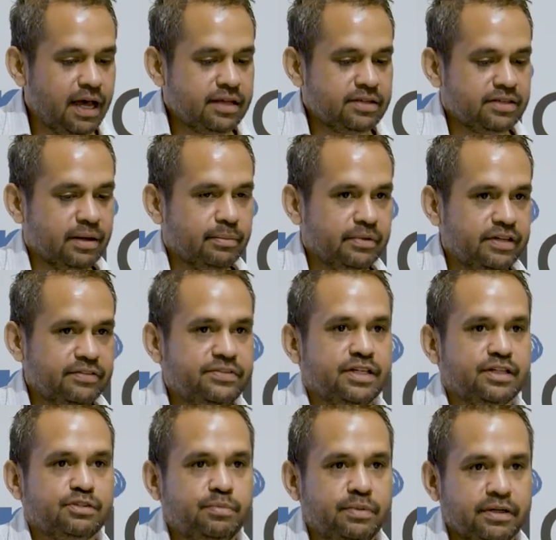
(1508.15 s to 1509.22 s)
Some lived
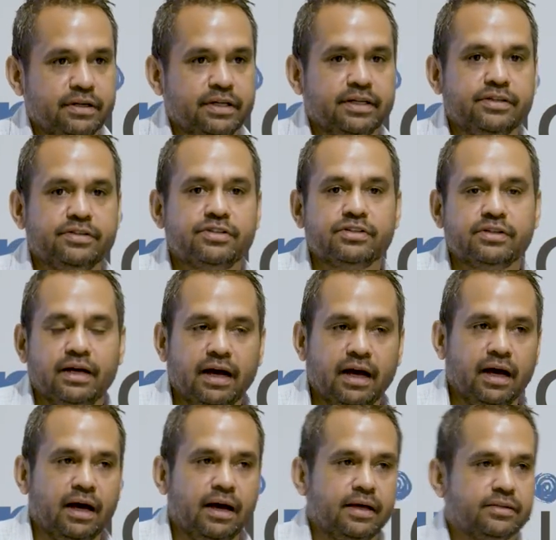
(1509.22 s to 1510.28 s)
experience.
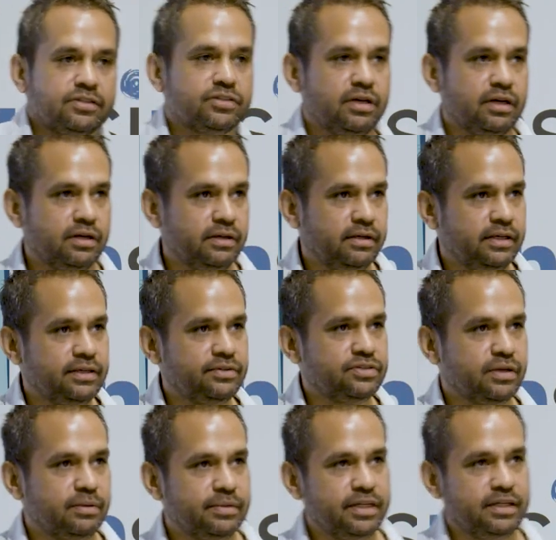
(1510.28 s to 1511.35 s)
Uh, so if
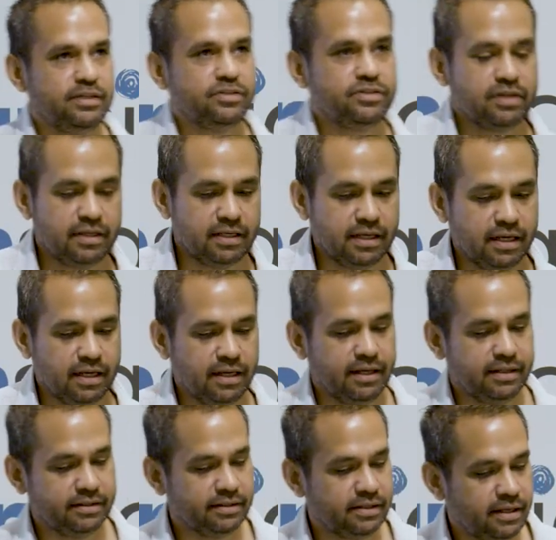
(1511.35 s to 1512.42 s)
somebody is, uh,
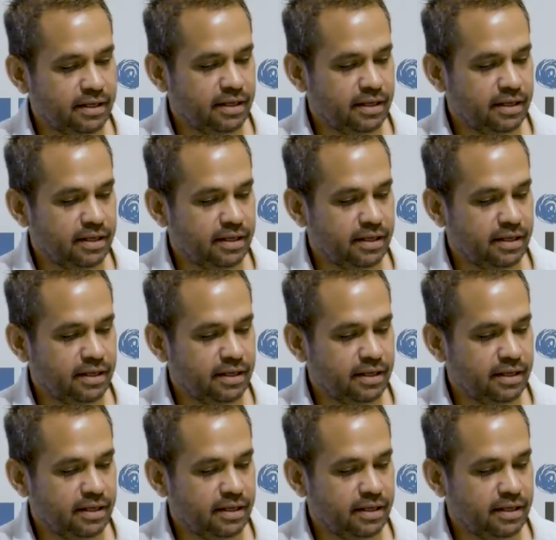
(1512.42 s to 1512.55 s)
and